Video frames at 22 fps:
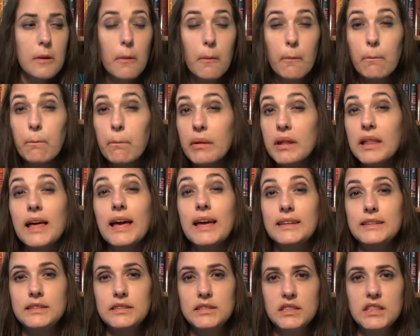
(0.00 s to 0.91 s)

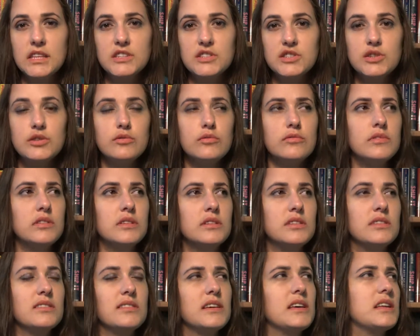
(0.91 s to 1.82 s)
blend.
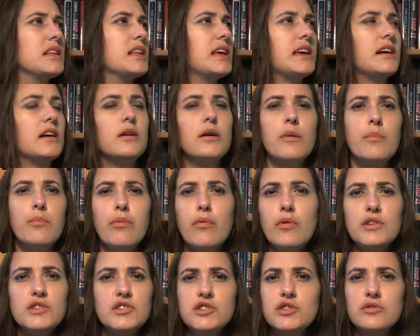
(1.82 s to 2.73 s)
Like a
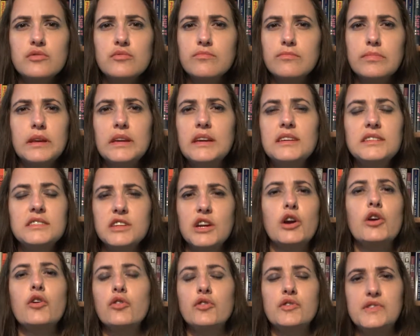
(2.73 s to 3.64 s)
boy shouldn't be into
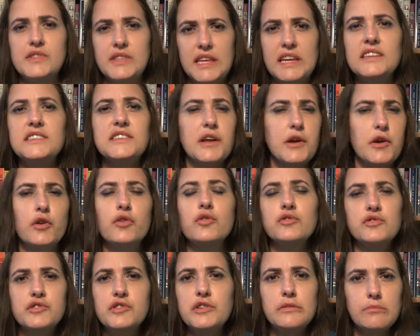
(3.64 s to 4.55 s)
girls things and
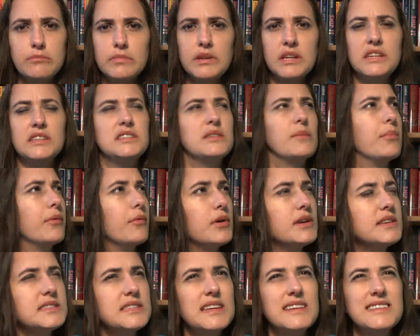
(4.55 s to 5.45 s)
girls shouldn't be into
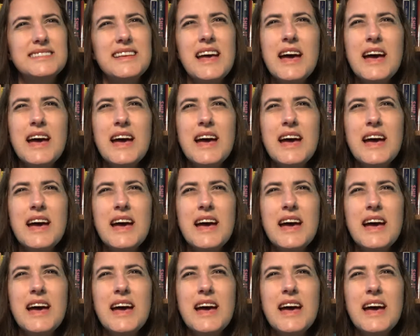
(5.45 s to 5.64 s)
boys things.